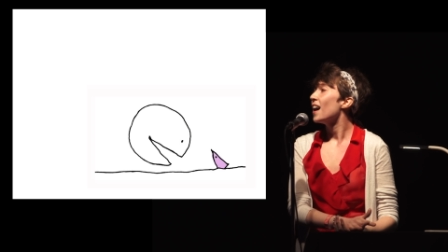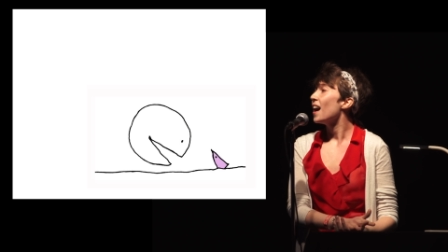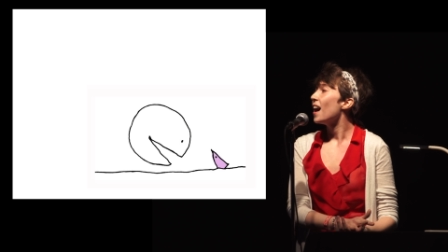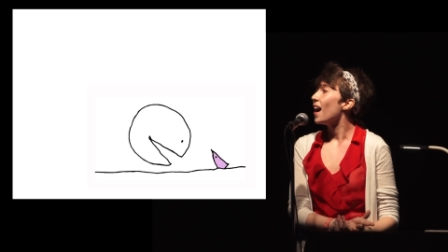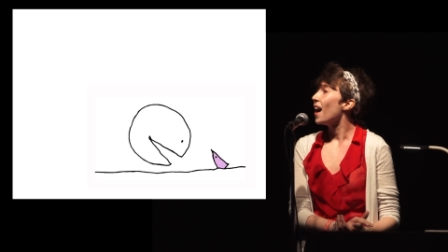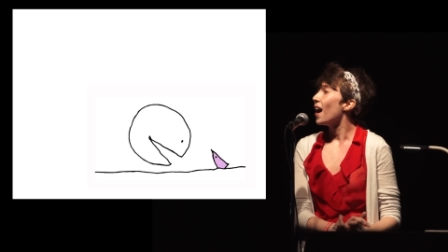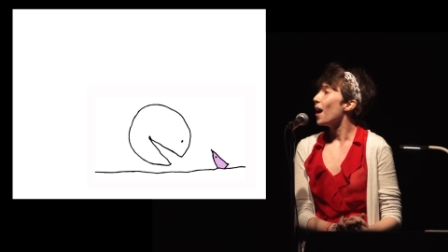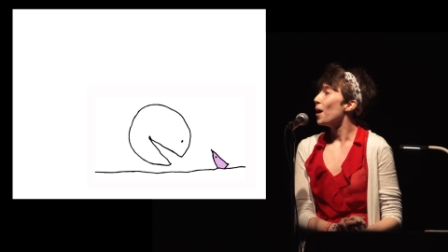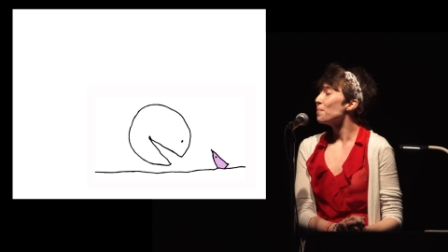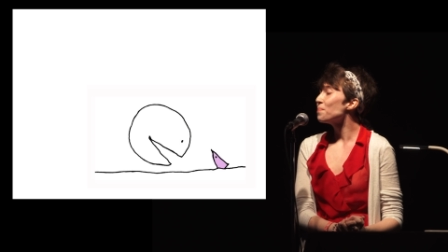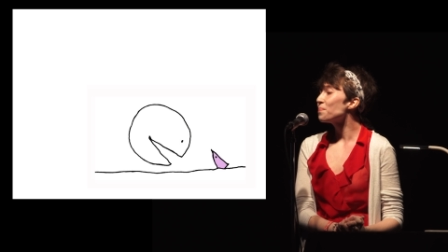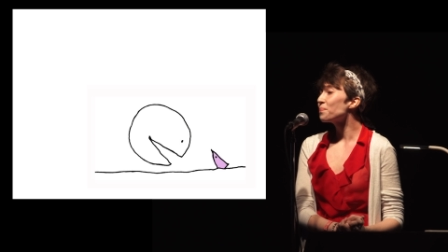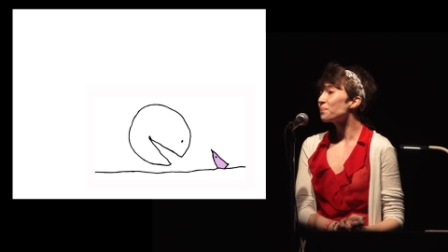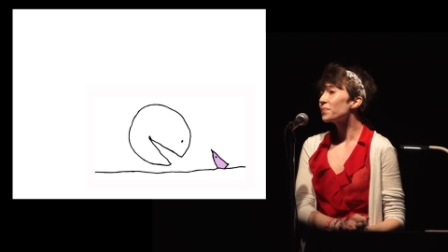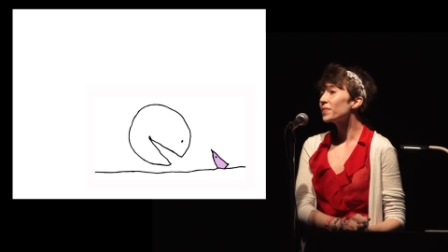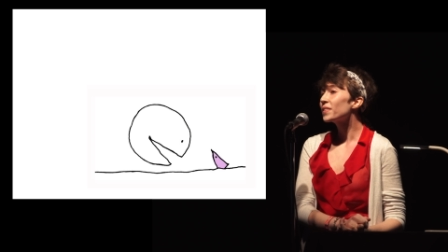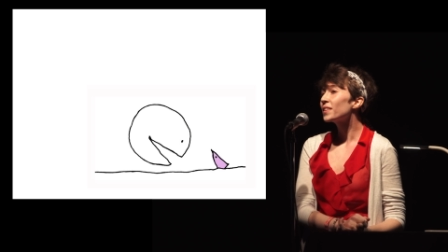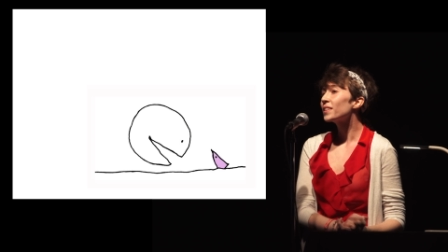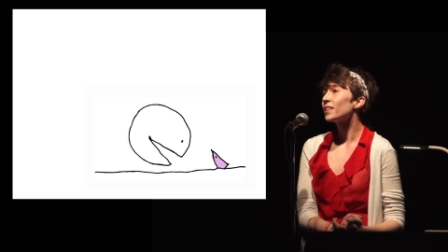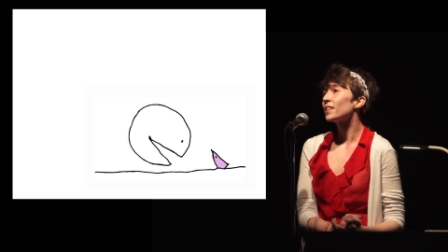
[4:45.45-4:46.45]
Um,
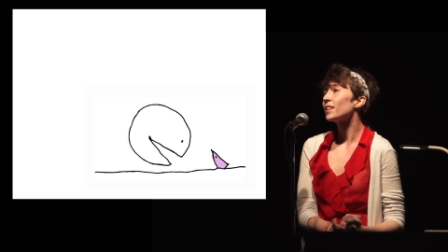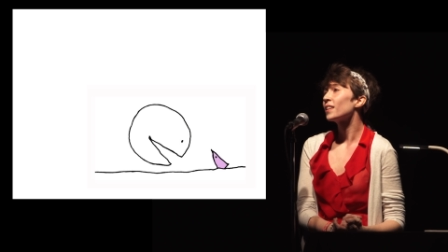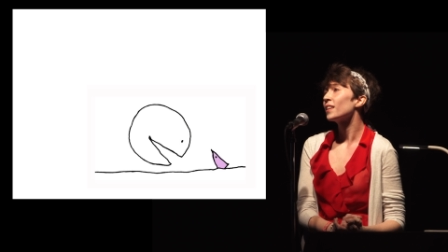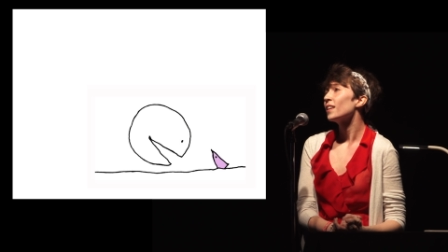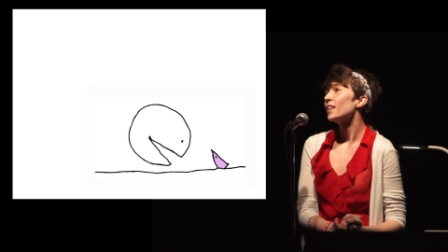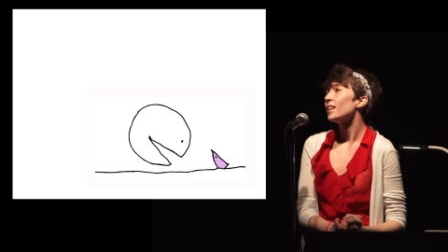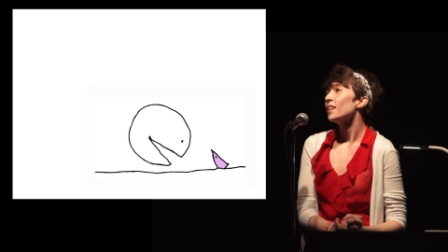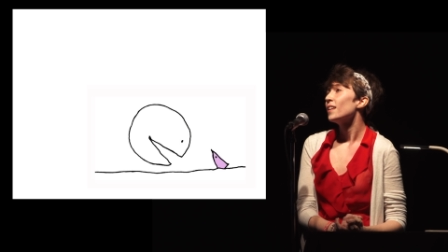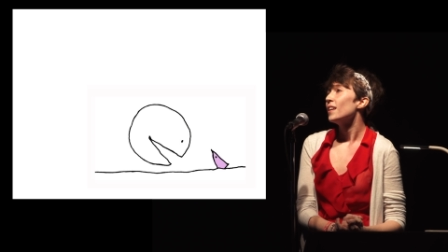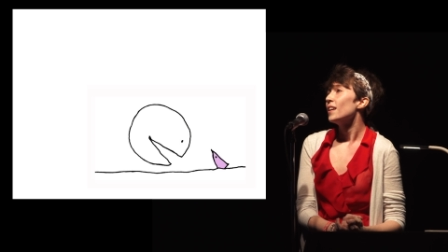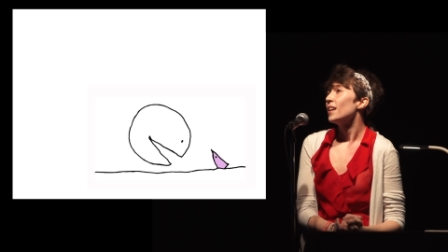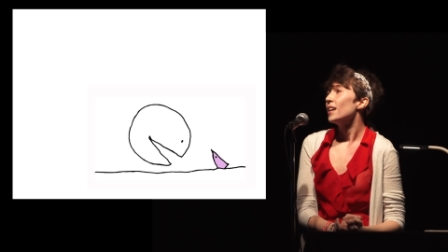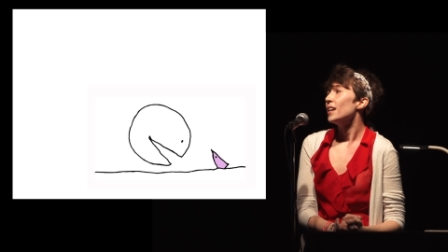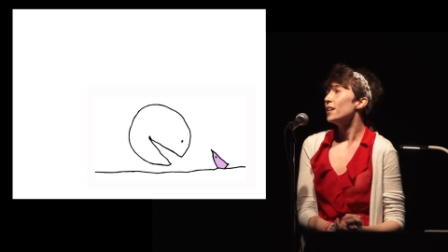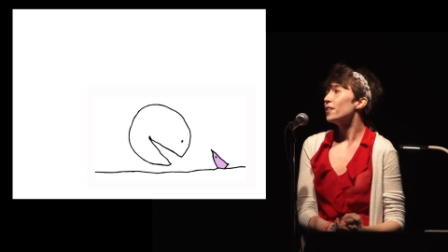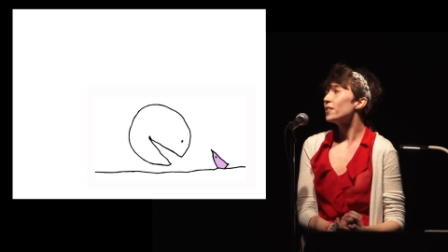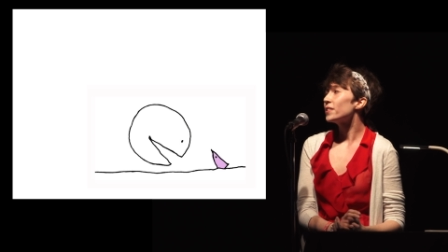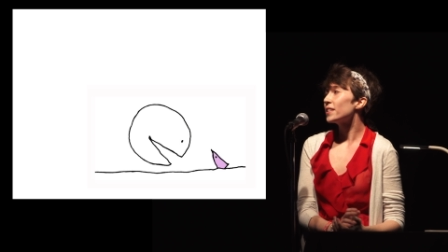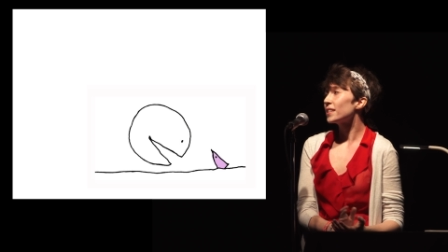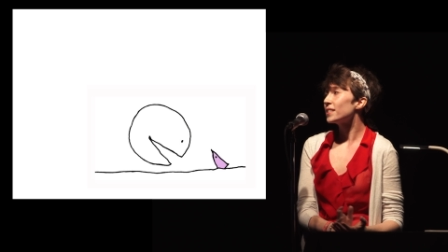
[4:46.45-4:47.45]

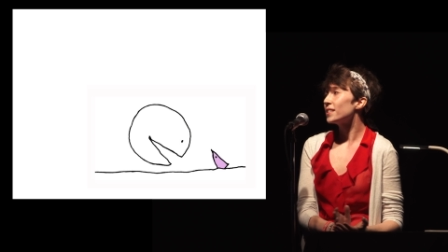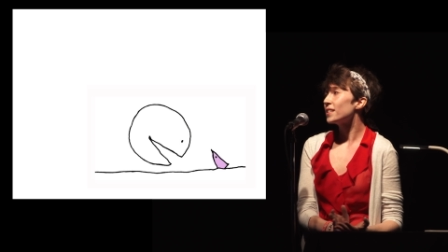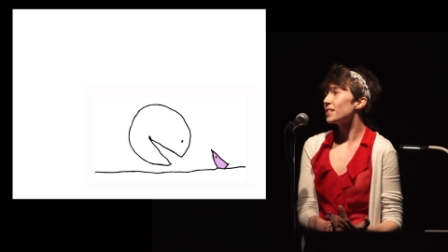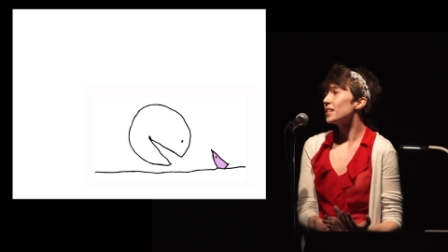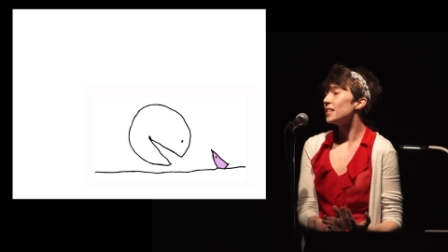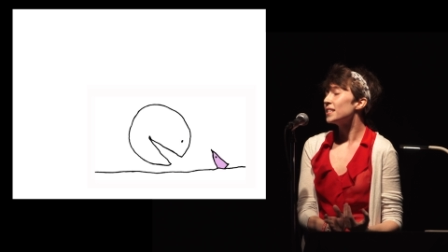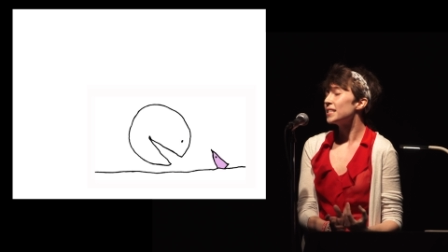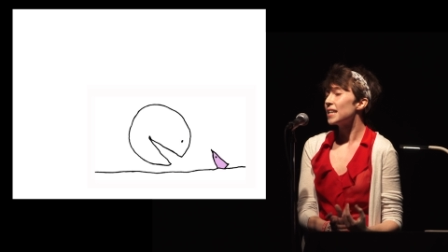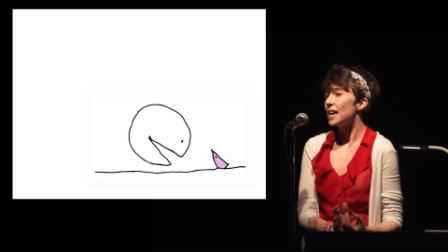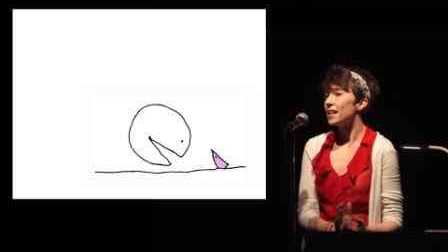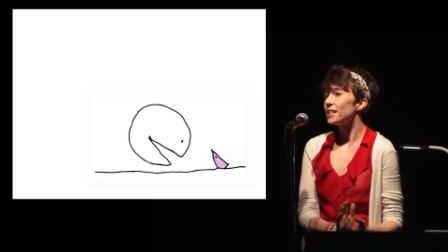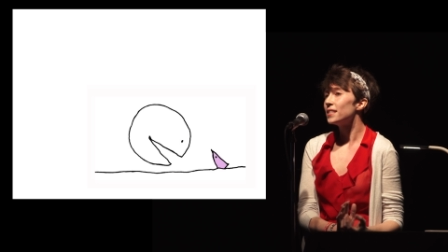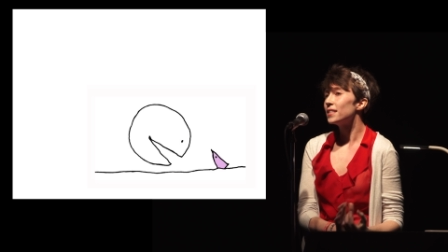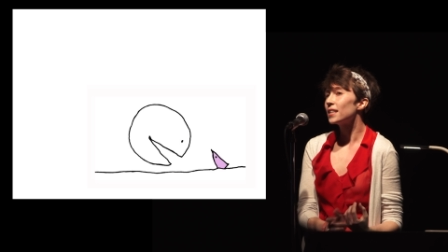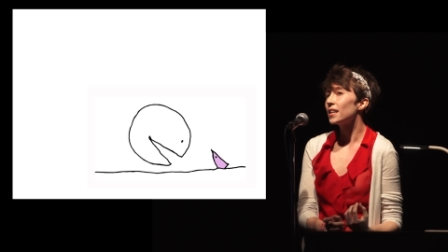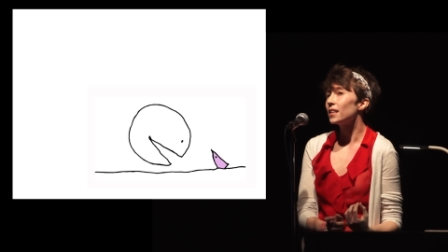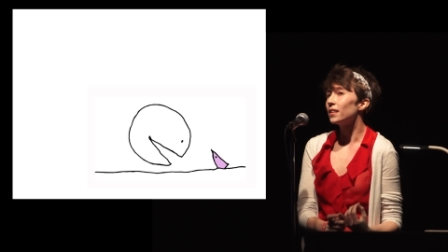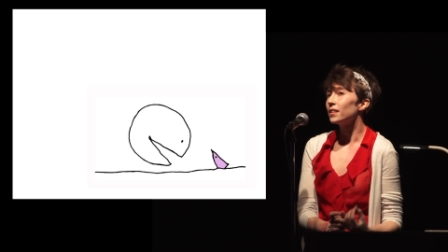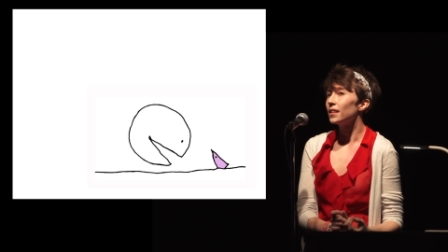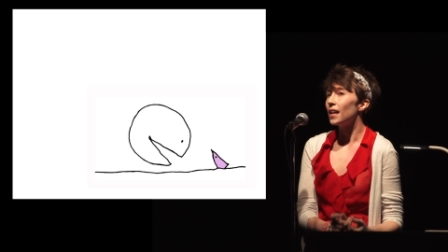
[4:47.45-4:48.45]
intersex doesn't tend
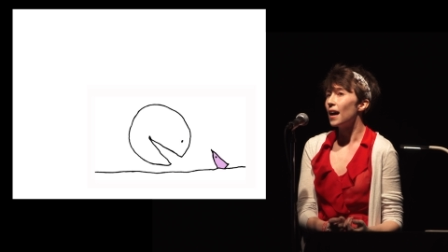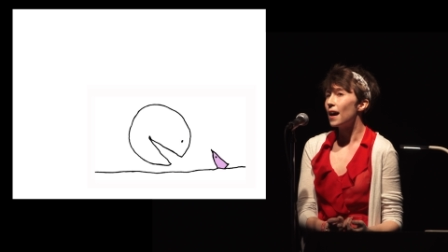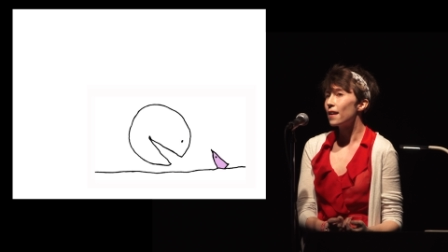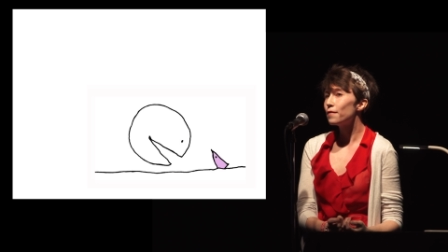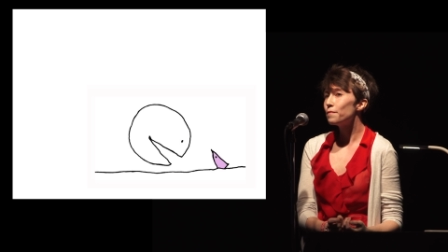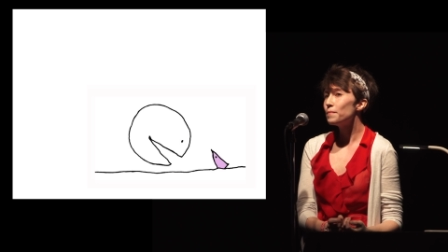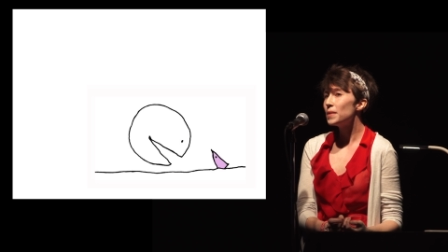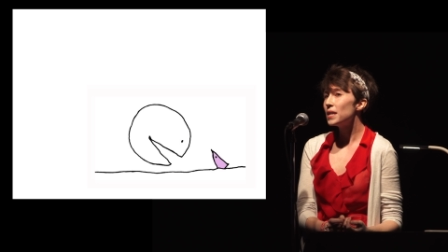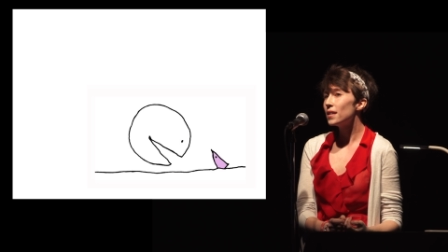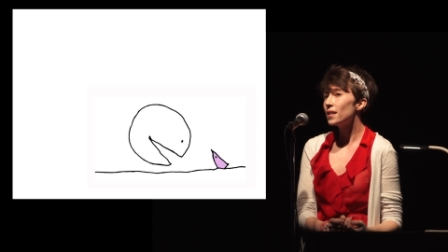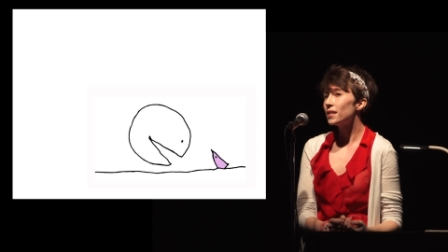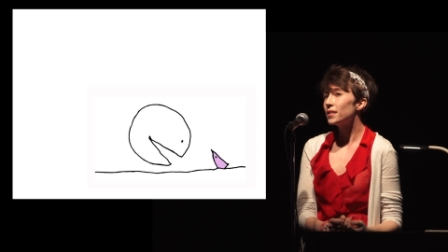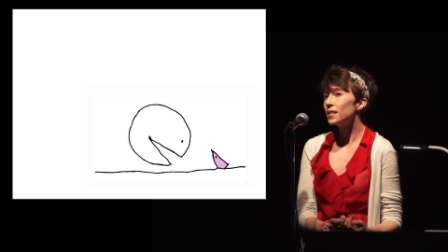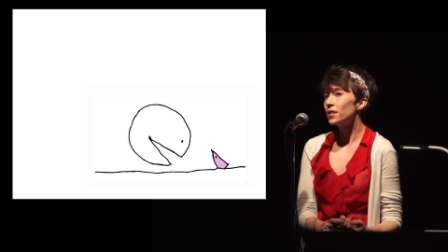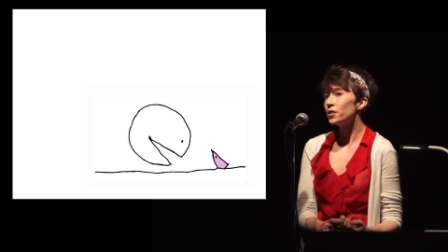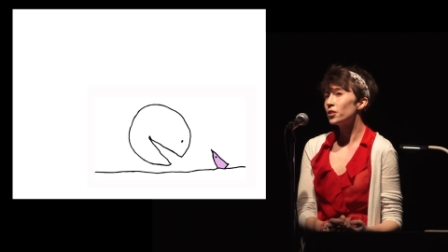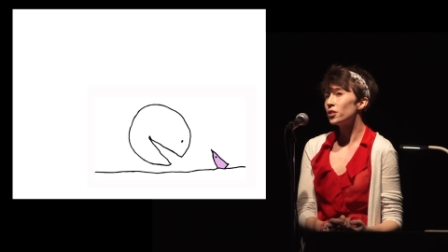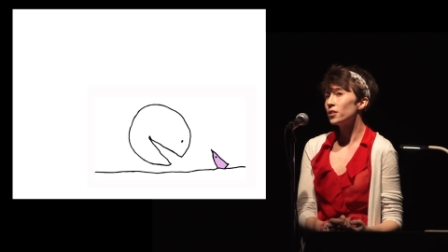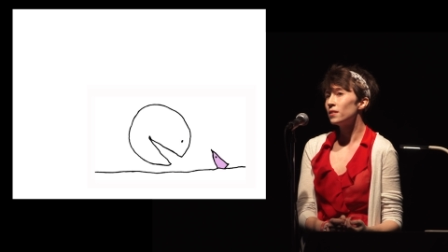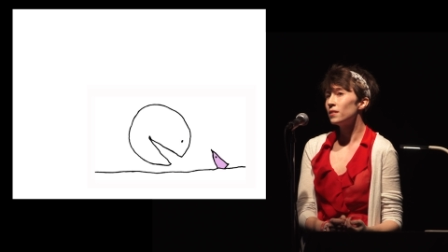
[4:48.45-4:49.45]
to get a lot of media
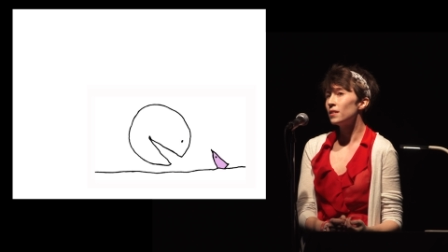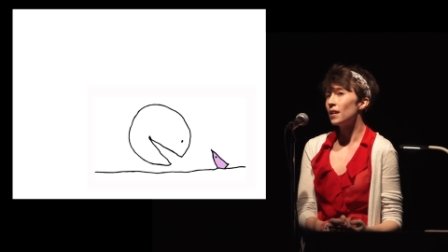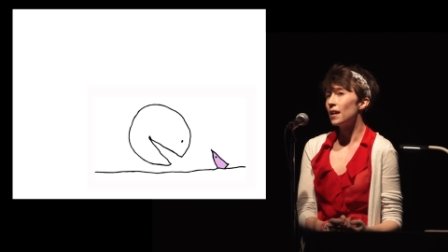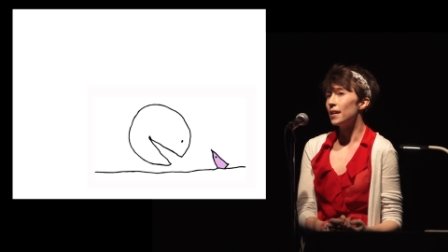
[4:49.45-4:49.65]
attention,